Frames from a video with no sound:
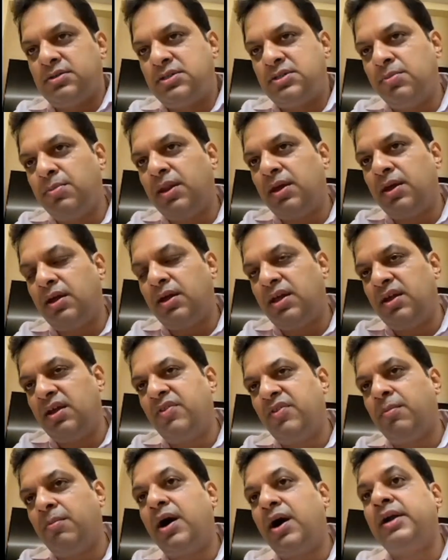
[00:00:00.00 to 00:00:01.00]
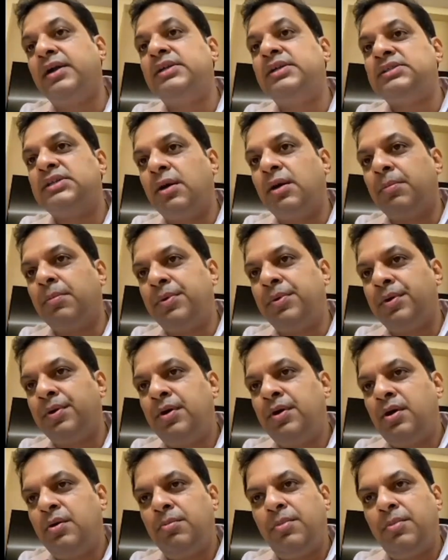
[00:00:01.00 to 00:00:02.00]
Similarly, if the market is up,
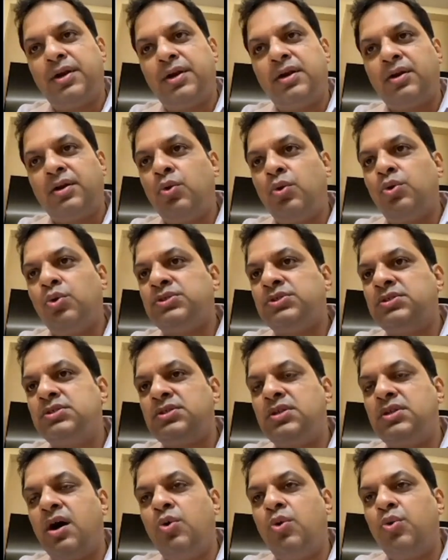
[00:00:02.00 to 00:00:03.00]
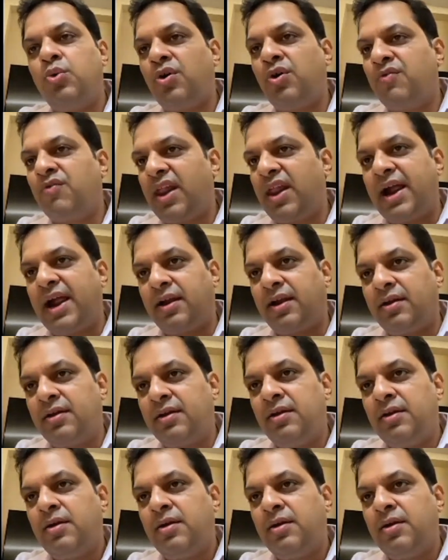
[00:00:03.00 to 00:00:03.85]
but it closes down or flat,